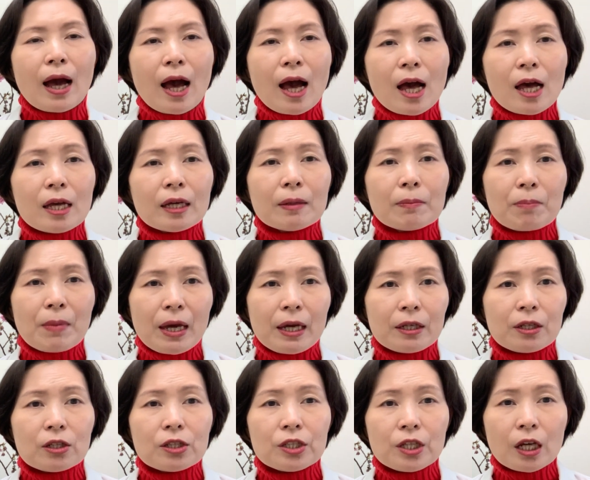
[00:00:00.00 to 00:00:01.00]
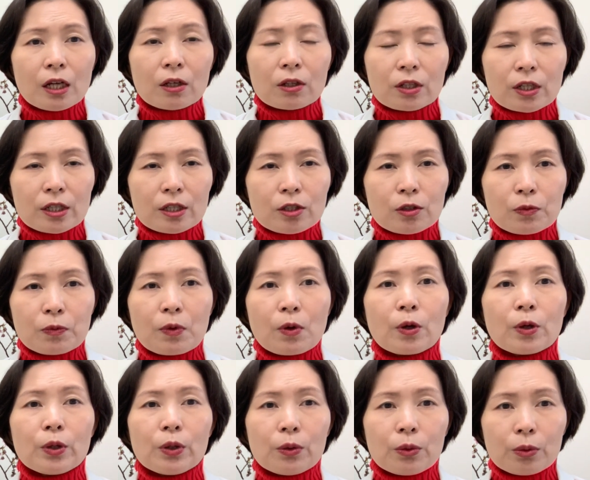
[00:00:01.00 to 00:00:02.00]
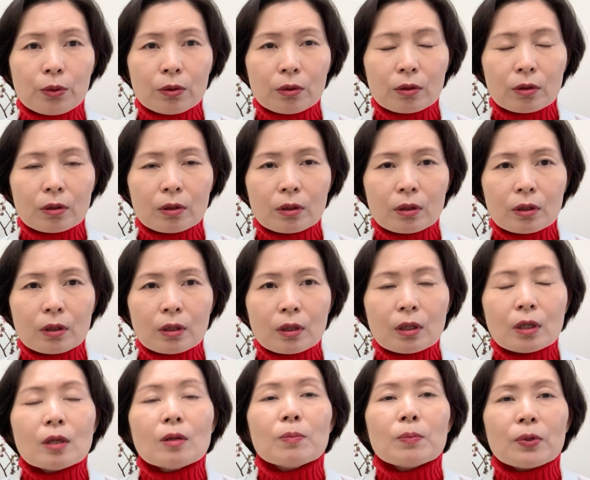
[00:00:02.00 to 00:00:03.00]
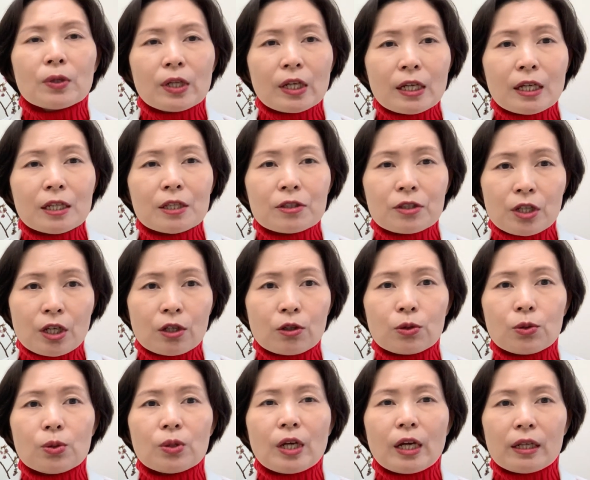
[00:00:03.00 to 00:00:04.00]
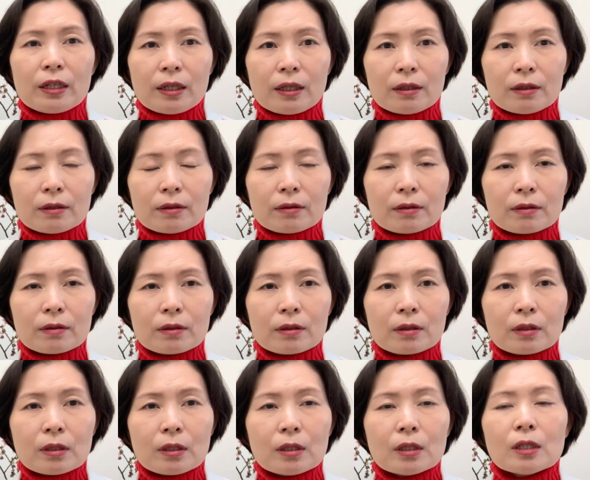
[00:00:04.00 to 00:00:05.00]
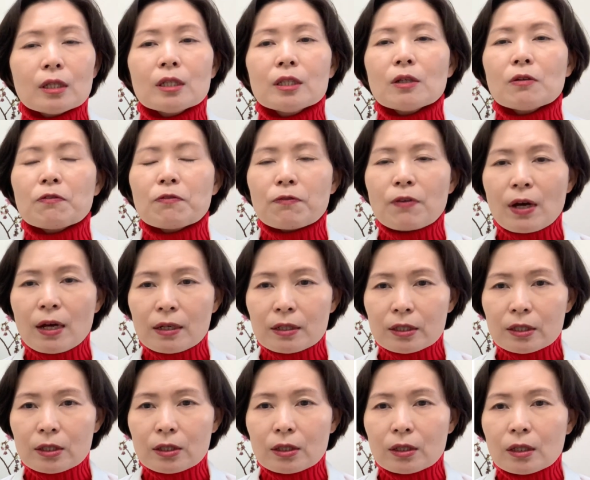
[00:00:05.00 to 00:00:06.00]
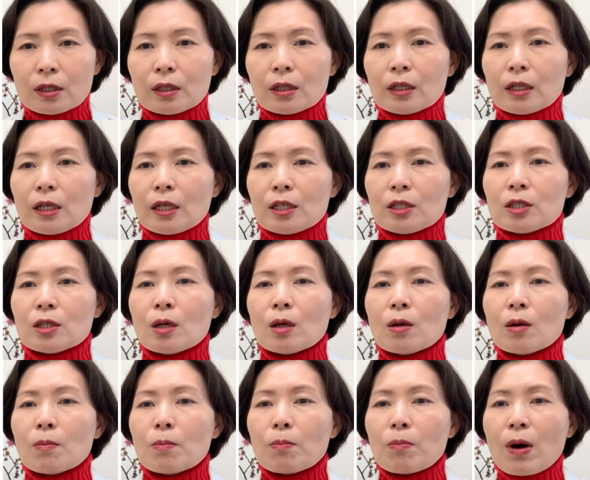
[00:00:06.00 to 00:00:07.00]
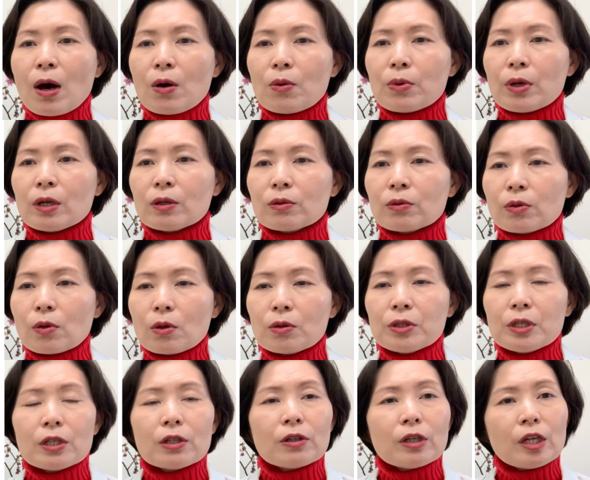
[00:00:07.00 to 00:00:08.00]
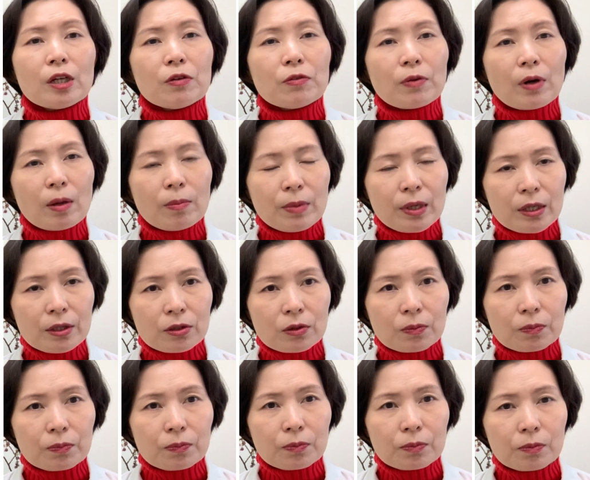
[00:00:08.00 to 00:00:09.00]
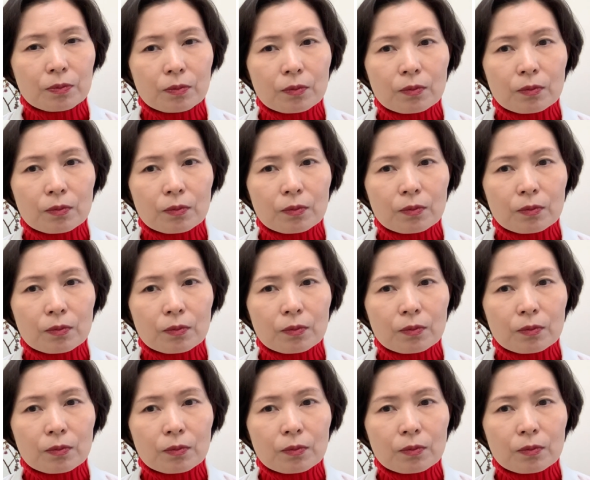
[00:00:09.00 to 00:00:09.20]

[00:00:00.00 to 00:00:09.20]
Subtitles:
I made a checklist for you. Please check together. The first is bowel chronic inflammation.